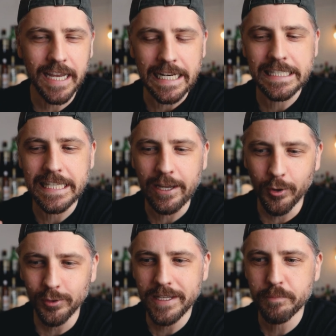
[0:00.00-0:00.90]
and it's the
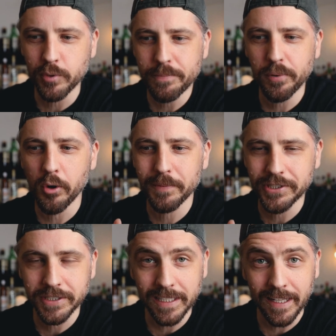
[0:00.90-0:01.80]
only
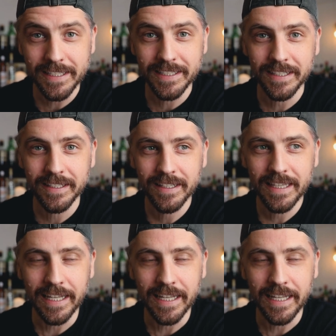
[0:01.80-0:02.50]
pre-prohibition classic